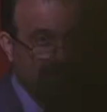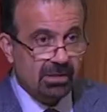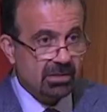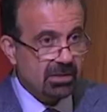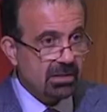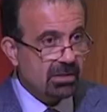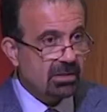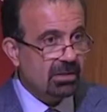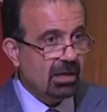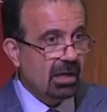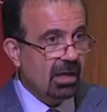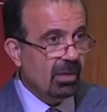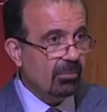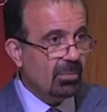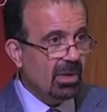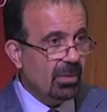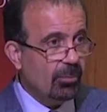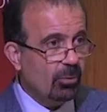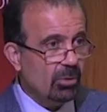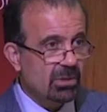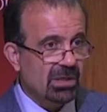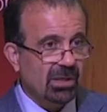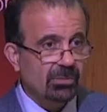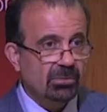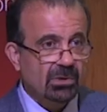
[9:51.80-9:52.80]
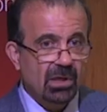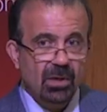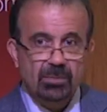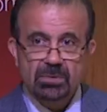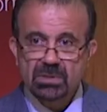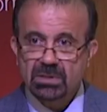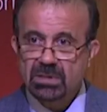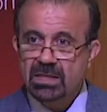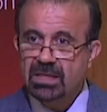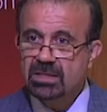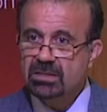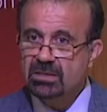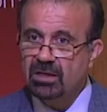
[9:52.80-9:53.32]
This is, people
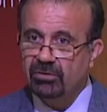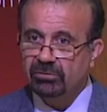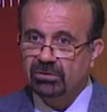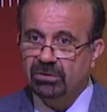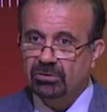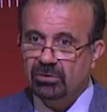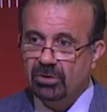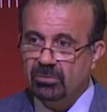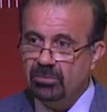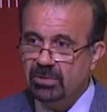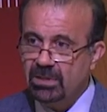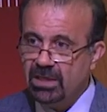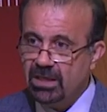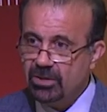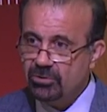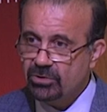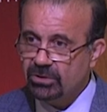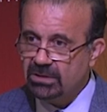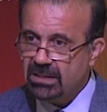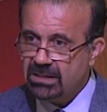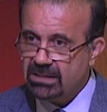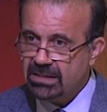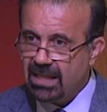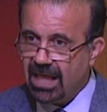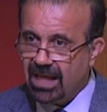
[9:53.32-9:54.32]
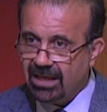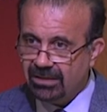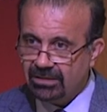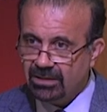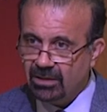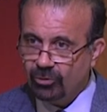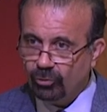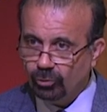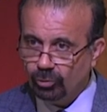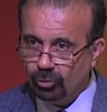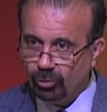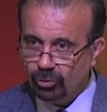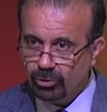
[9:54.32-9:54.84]
sometimes think self-determination as an
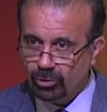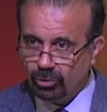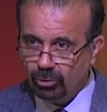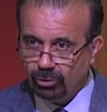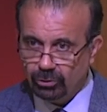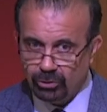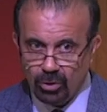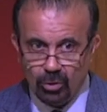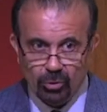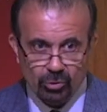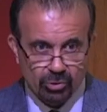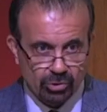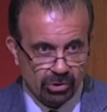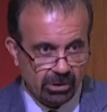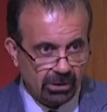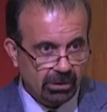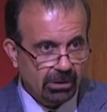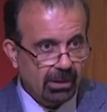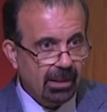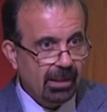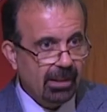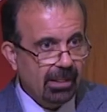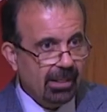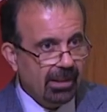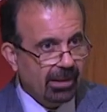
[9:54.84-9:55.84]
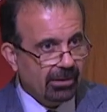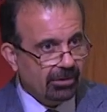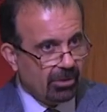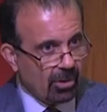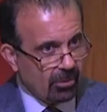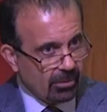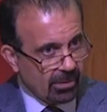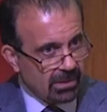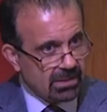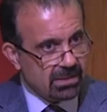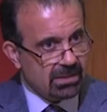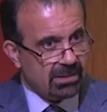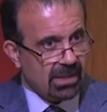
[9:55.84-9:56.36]
anti-colonial notion.
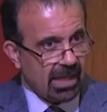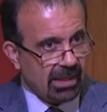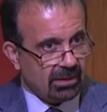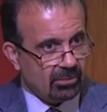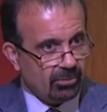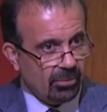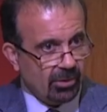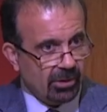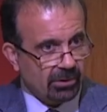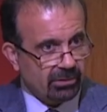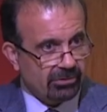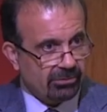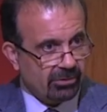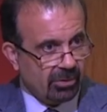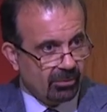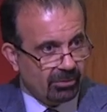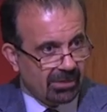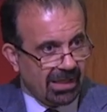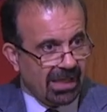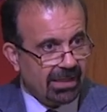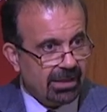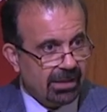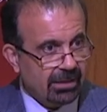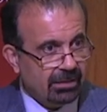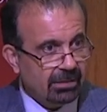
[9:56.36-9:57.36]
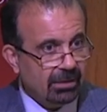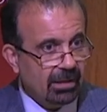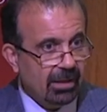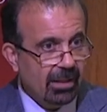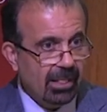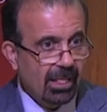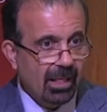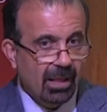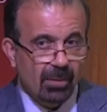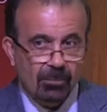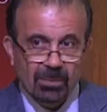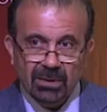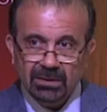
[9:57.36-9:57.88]
There is that part from Lenin,
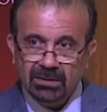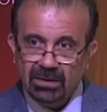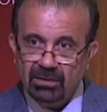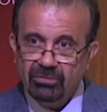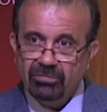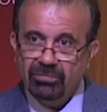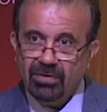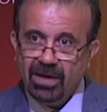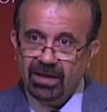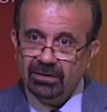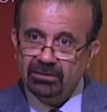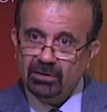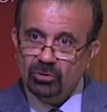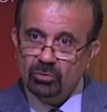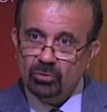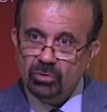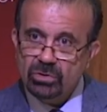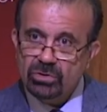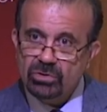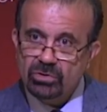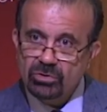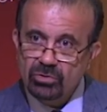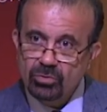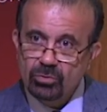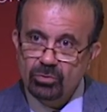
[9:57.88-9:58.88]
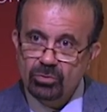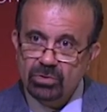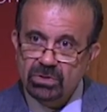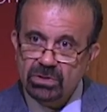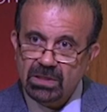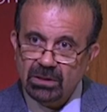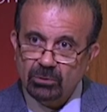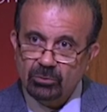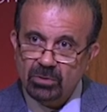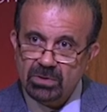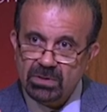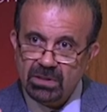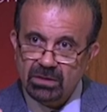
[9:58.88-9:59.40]
but in fact it was
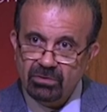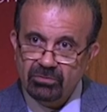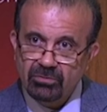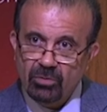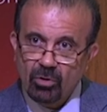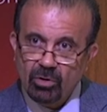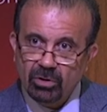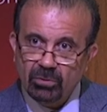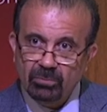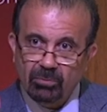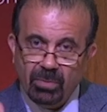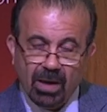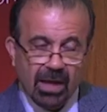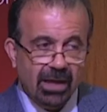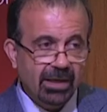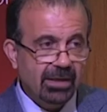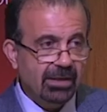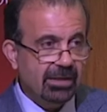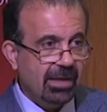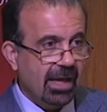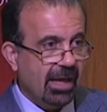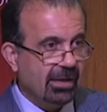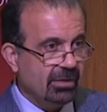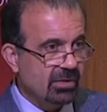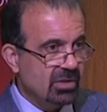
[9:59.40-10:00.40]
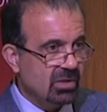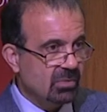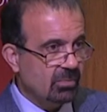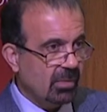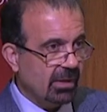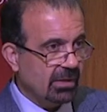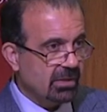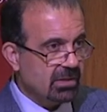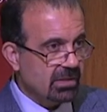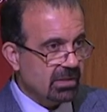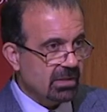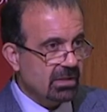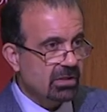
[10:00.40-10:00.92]
used, it was invoked by Jan
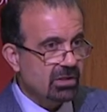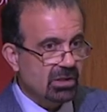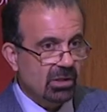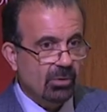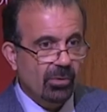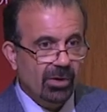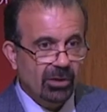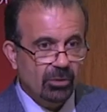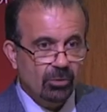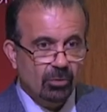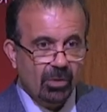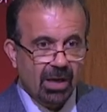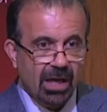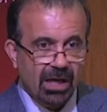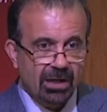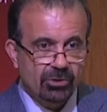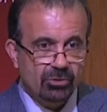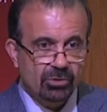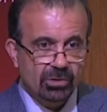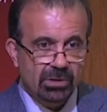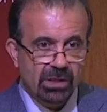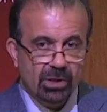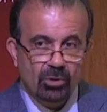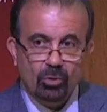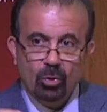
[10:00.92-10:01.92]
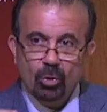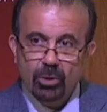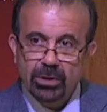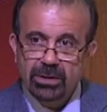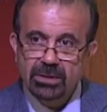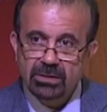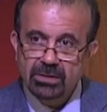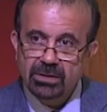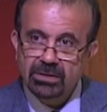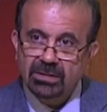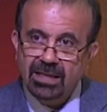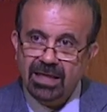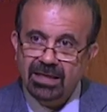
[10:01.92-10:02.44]
Smuts. He's the one who actually
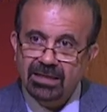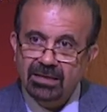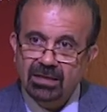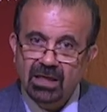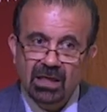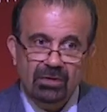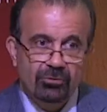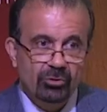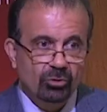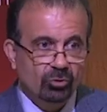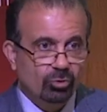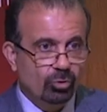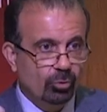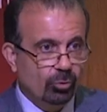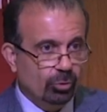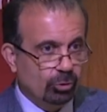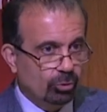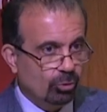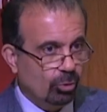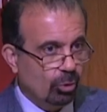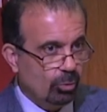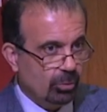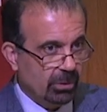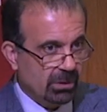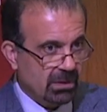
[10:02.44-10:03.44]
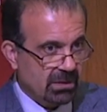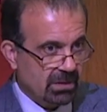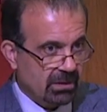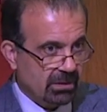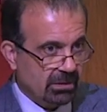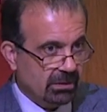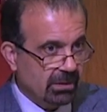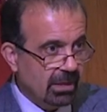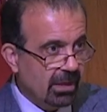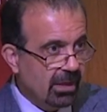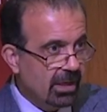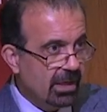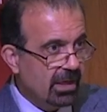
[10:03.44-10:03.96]
coined it and gave it to Woodrow
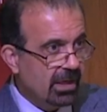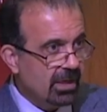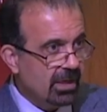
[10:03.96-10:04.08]
Wilson.